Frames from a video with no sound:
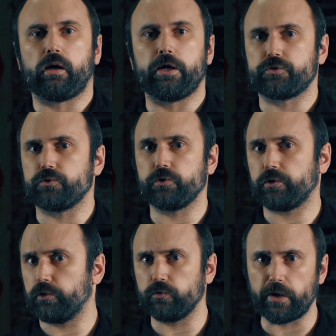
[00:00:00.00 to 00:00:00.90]
and you
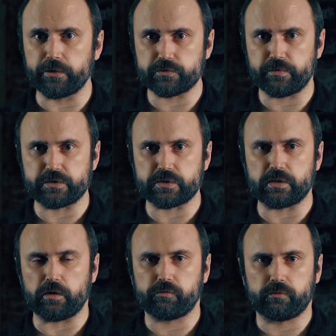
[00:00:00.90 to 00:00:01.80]
don't need to learn this fancy
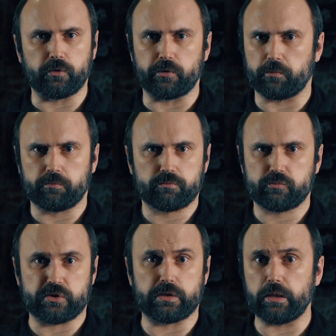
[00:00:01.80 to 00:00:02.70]
stuff, or
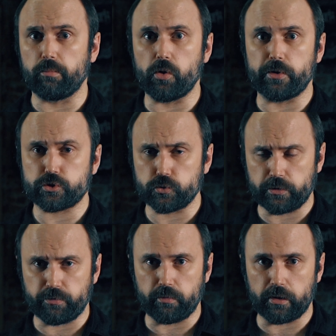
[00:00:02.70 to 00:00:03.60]
just get a bow and
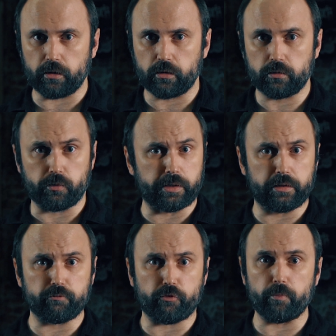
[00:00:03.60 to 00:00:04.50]
shoot everyone, or
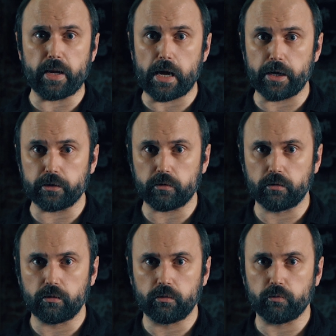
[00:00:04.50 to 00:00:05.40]
get them from behind
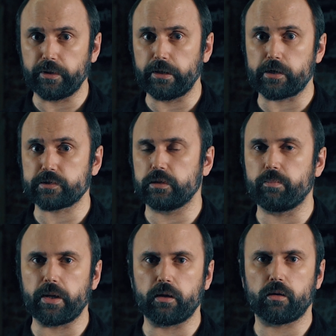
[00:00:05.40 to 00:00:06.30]
when they are sleeping